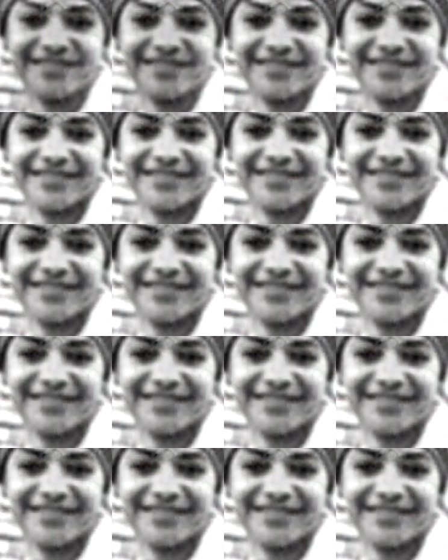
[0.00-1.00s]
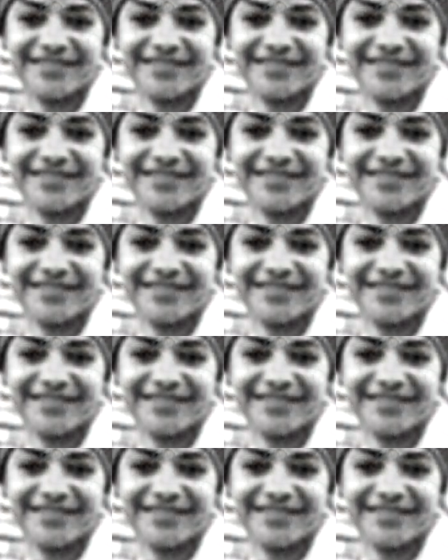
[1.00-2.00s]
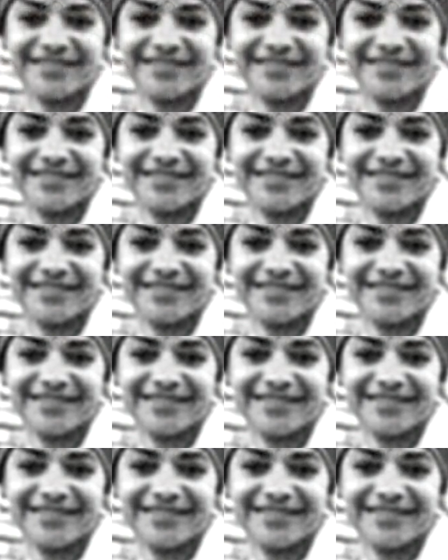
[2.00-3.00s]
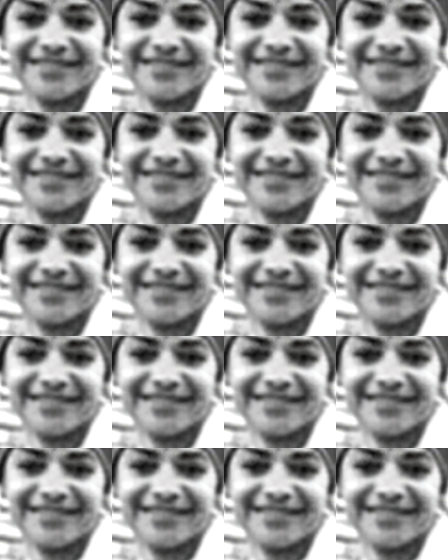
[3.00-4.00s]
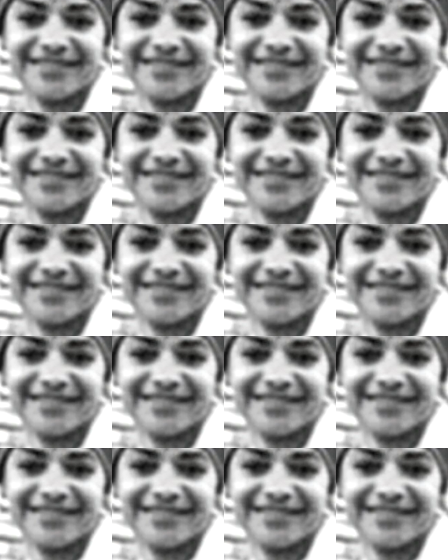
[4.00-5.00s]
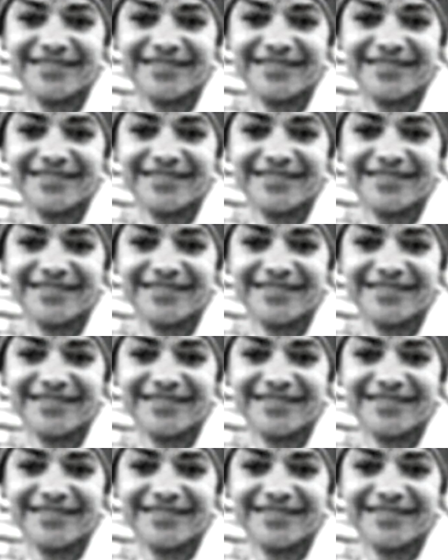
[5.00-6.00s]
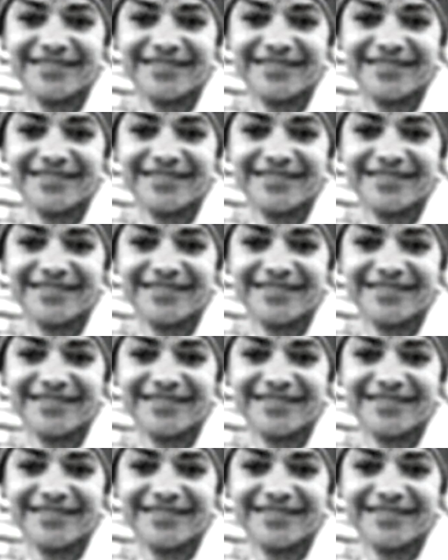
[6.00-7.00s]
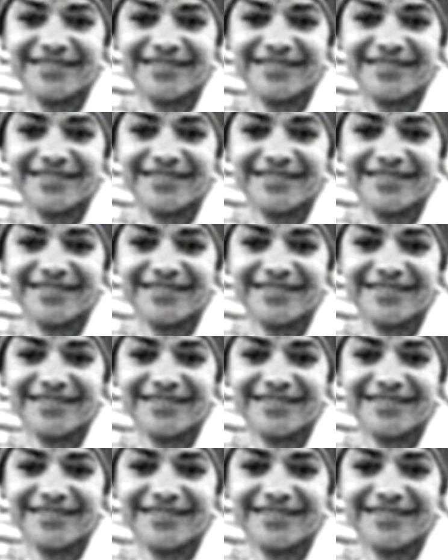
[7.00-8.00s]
(silent)